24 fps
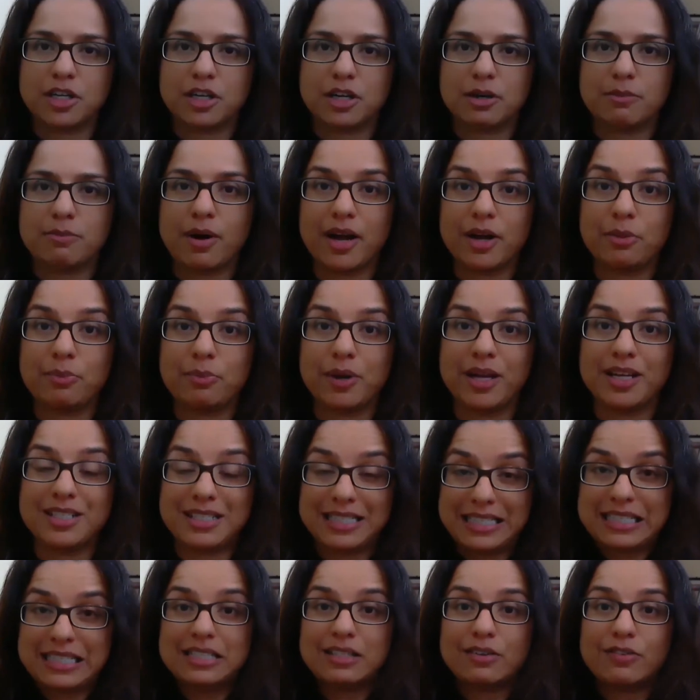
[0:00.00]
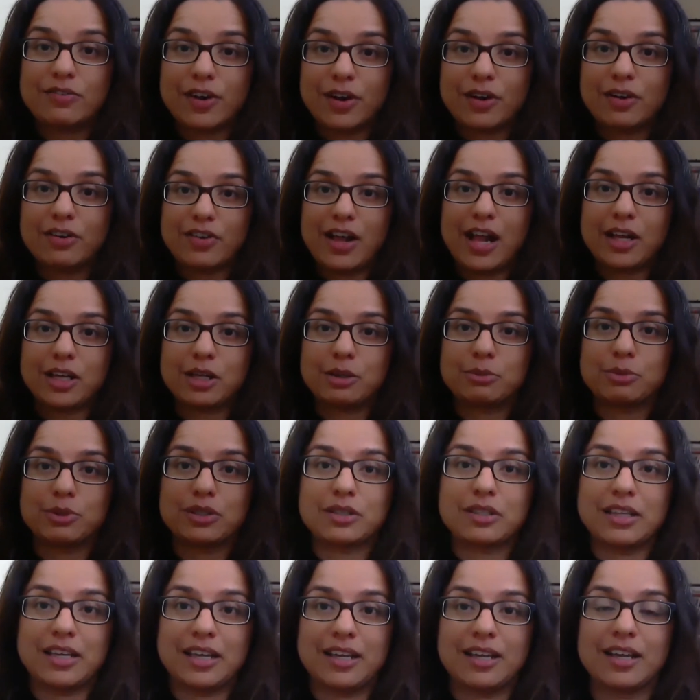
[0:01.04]
your bio page. This is a very valuable
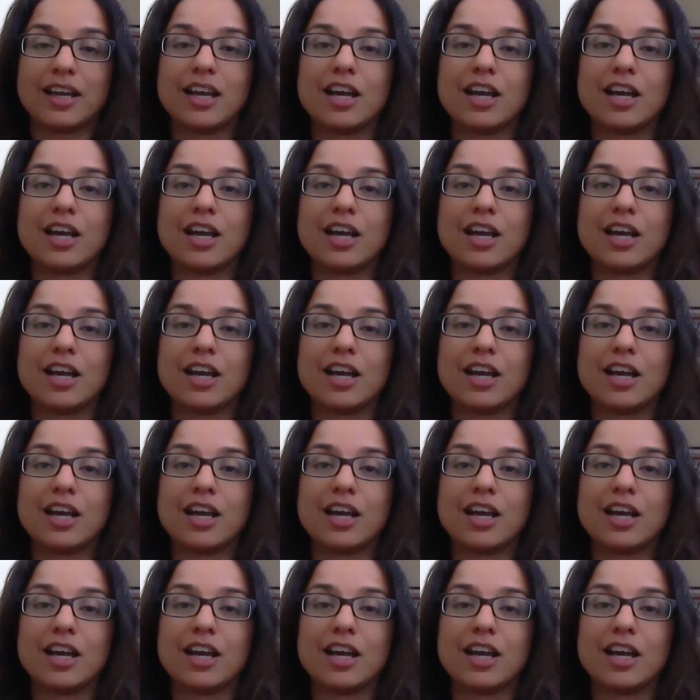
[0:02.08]
thing.